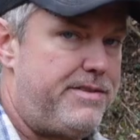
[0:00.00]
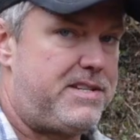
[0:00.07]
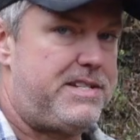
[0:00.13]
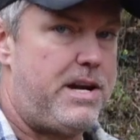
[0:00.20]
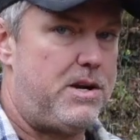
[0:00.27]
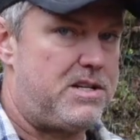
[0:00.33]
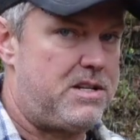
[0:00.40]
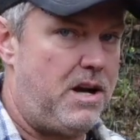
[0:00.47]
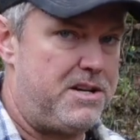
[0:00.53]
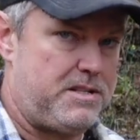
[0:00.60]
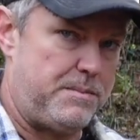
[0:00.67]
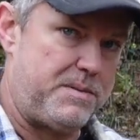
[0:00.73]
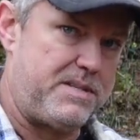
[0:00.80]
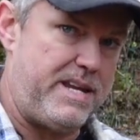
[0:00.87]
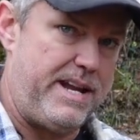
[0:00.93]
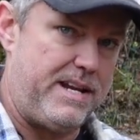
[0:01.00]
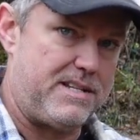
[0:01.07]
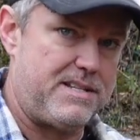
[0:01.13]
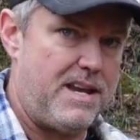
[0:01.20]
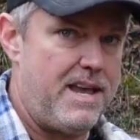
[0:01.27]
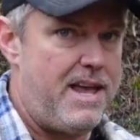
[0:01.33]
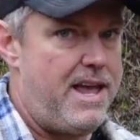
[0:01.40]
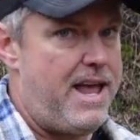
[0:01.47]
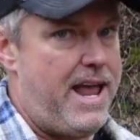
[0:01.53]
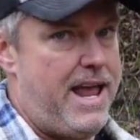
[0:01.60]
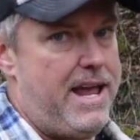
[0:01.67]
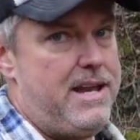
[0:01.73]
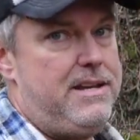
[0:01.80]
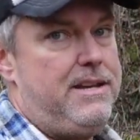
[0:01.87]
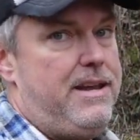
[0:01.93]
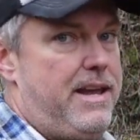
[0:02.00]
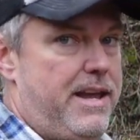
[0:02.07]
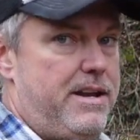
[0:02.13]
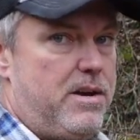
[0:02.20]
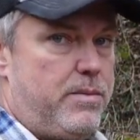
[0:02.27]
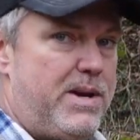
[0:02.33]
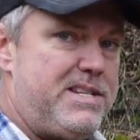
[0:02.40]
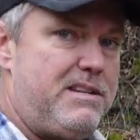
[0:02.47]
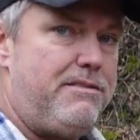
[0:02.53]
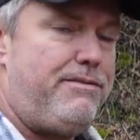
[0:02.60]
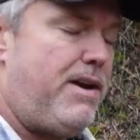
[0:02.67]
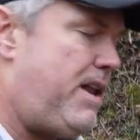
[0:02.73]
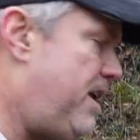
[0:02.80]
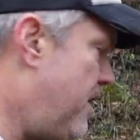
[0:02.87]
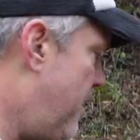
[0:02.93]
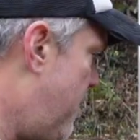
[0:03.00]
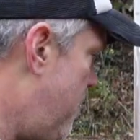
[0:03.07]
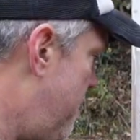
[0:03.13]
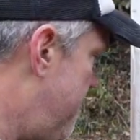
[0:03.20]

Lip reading: a Sears Custom 6. And in a recent video,